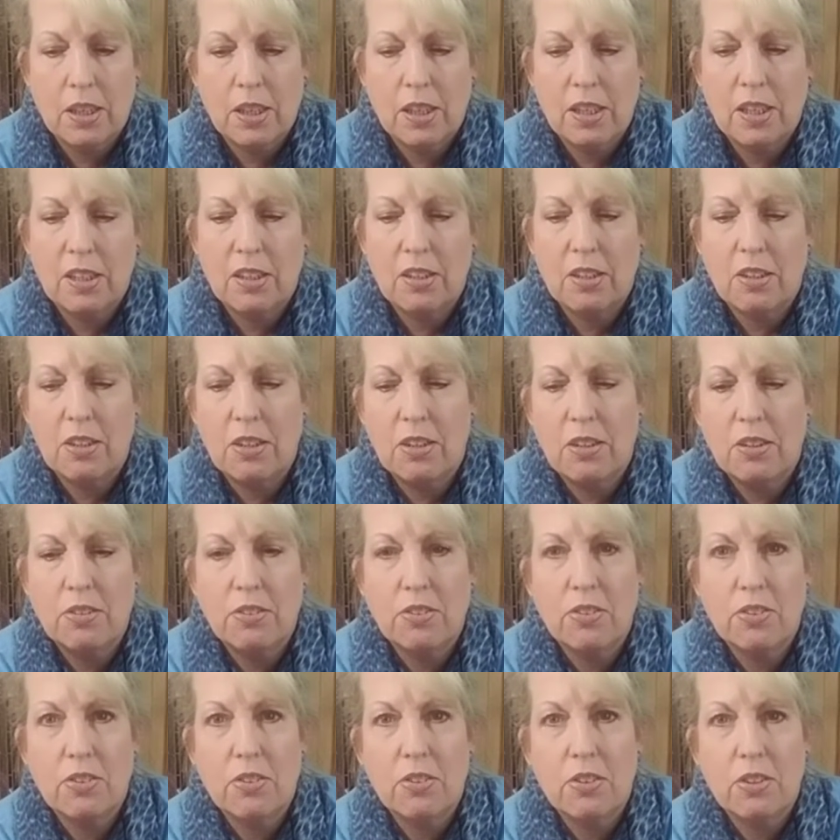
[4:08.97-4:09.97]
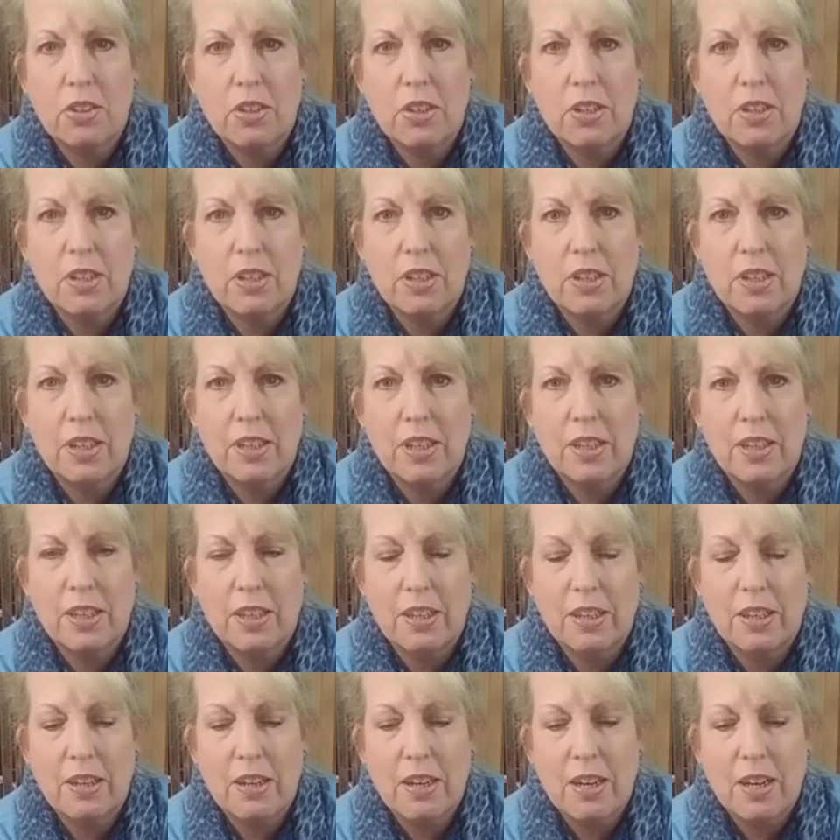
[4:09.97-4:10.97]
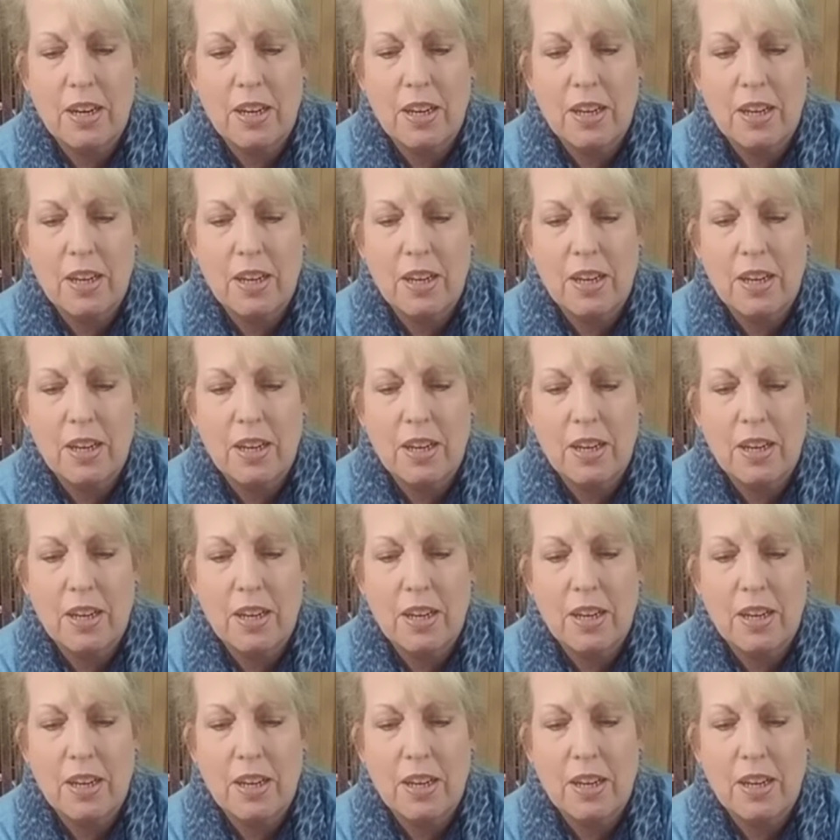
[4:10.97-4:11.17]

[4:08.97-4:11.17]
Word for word: Get it all started here.